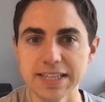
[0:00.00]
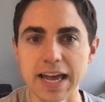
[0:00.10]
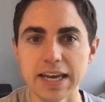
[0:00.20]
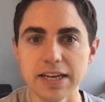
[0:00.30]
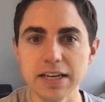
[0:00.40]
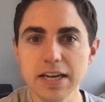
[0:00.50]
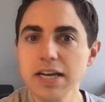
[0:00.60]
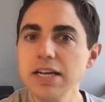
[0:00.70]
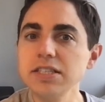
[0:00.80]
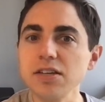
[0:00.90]
Senate,
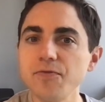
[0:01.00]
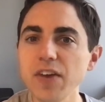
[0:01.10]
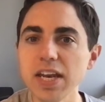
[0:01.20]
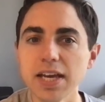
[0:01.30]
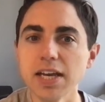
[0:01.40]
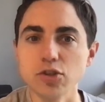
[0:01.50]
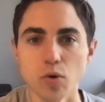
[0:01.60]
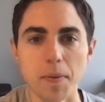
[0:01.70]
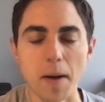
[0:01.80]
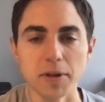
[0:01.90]
defeating his
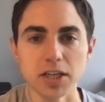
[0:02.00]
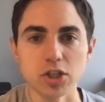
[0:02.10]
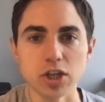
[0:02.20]
Republican